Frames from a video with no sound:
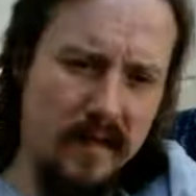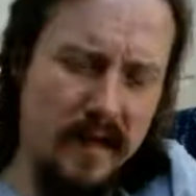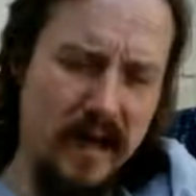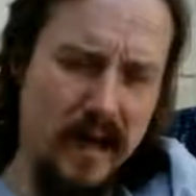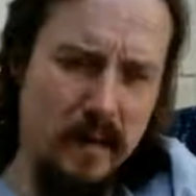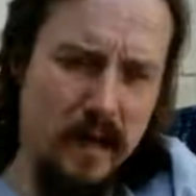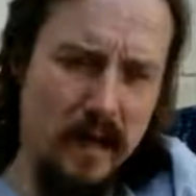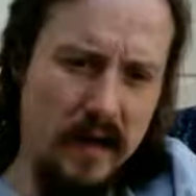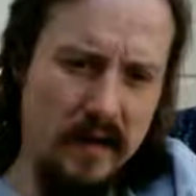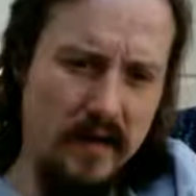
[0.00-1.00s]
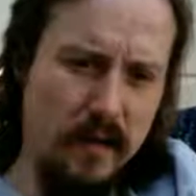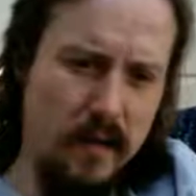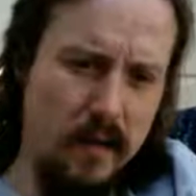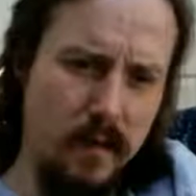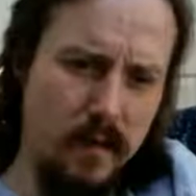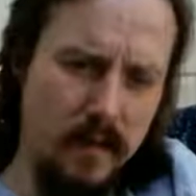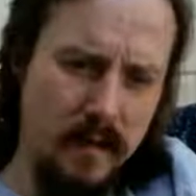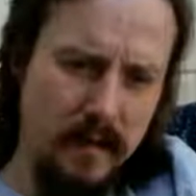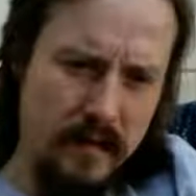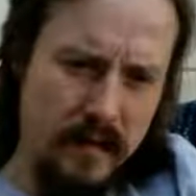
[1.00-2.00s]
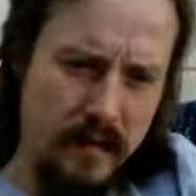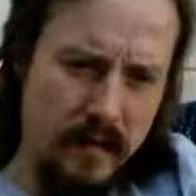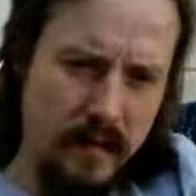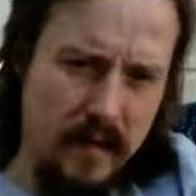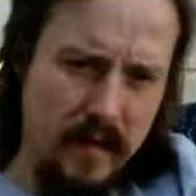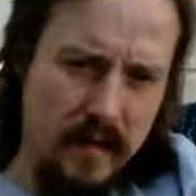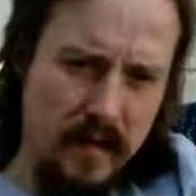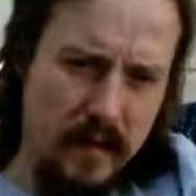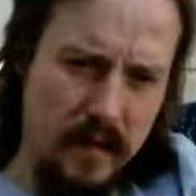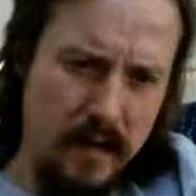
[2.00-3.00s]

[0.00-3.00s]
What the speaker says: even came out of his form in